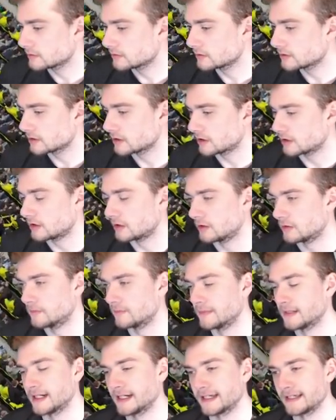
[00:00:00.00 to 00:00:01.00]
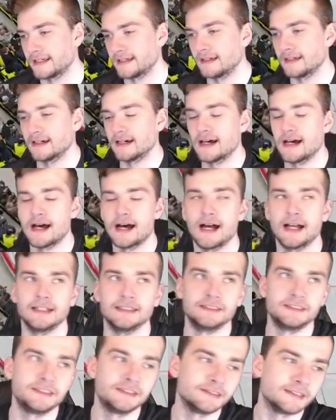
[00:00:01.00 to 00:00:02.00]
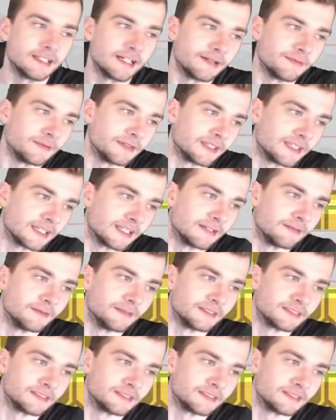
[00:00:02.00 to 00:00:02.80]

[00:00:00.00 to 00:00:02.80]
Oh, my gosh. You got to be kidding me,